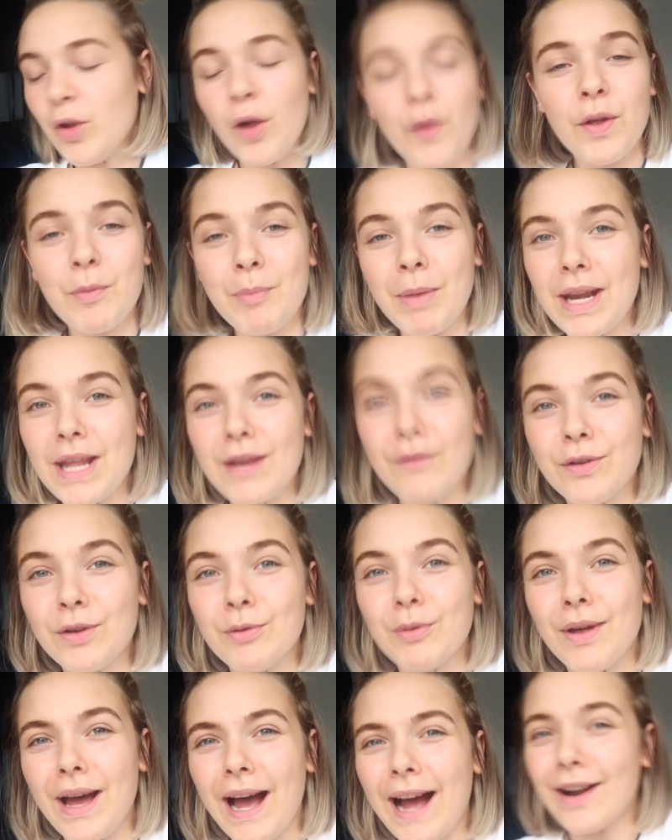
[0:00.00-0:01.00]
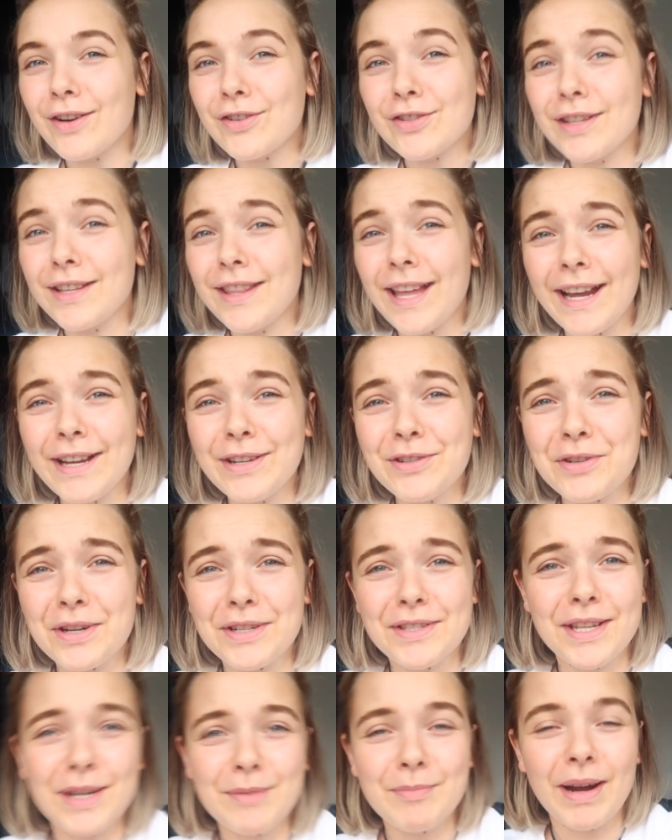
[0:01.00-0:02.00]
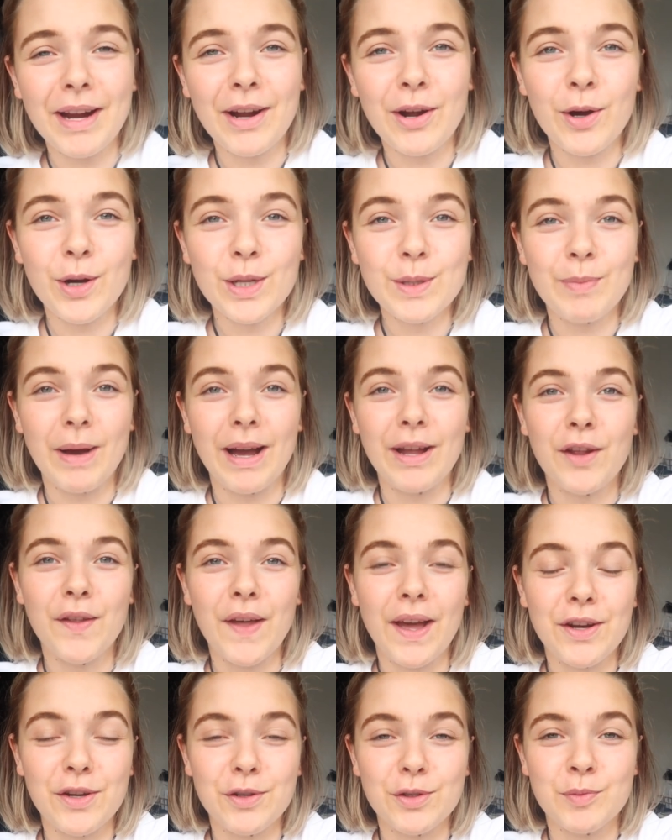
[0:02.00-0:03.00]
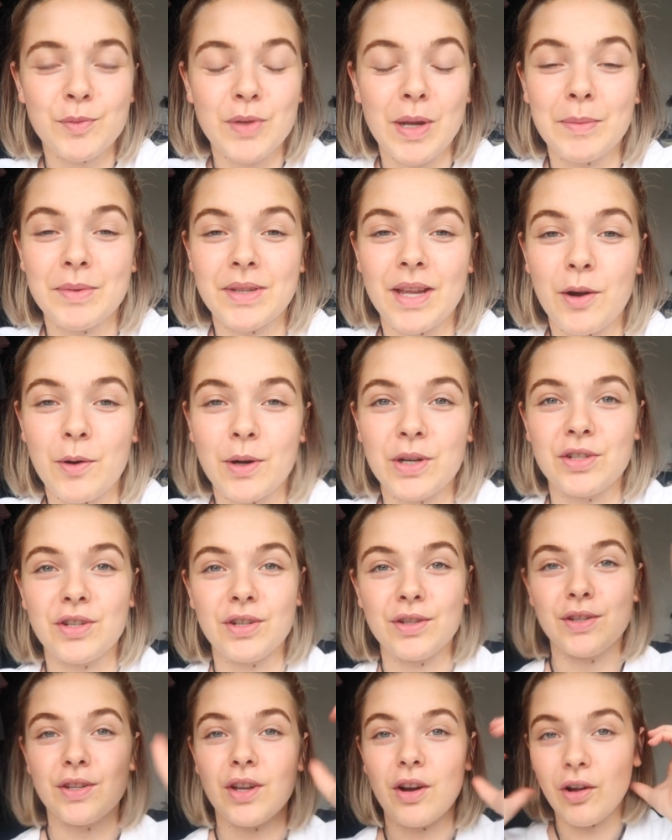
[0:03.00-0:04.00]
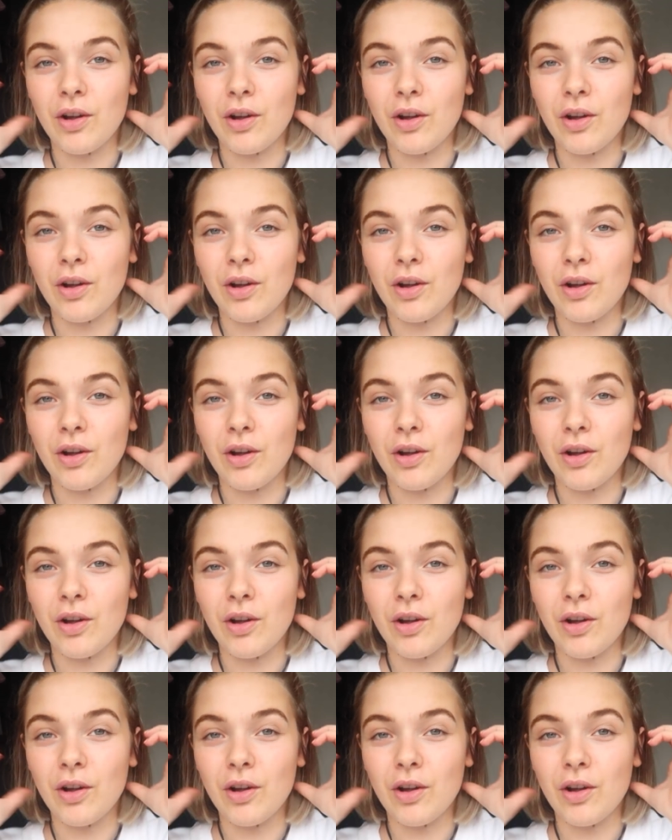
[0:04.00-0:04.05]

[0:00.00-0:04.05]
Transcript: Not that many of you are actually that interested in my course, but I know that I do sometimes get questions